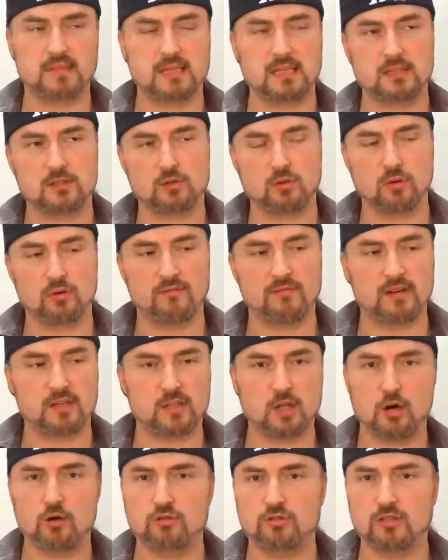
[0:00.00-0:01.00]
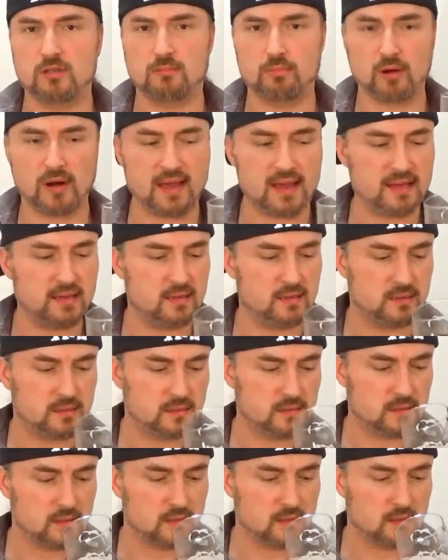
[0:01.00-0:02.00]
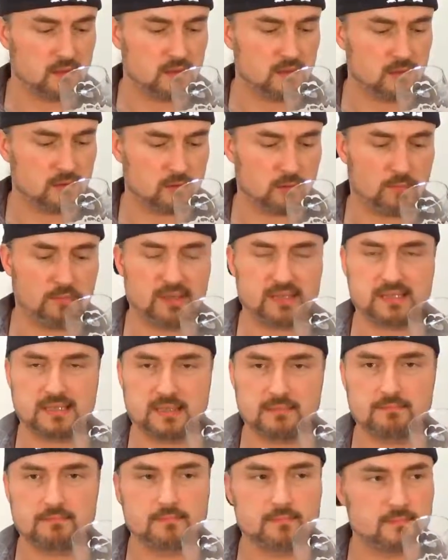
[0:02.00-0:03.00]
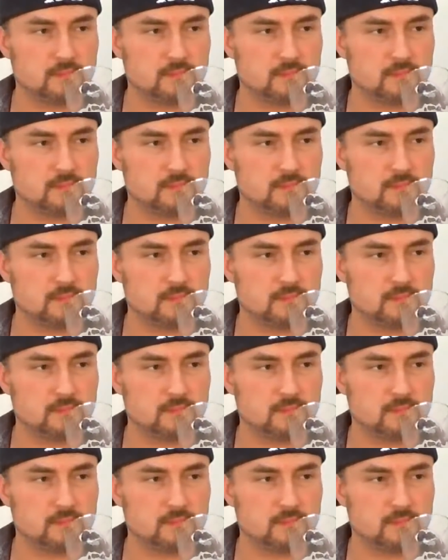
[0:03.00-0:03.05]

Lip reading: sort of a toasted bread or biscuit.